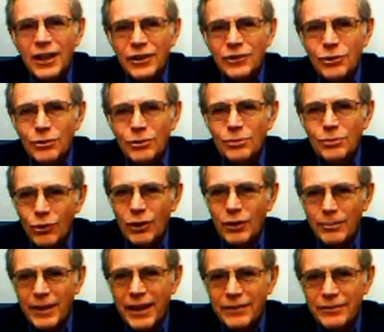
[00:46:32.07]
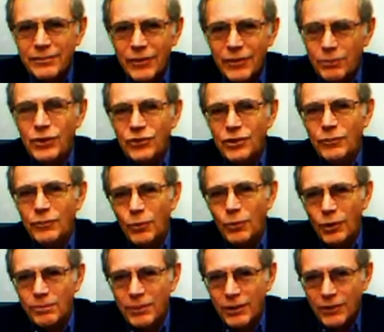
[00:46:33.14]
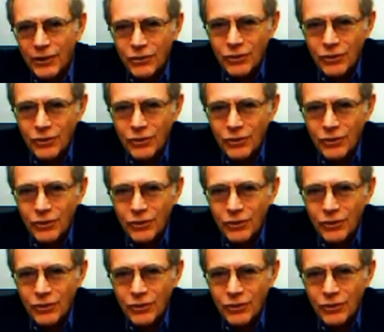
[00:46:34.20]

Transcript: to talk about the pre-Civil War period.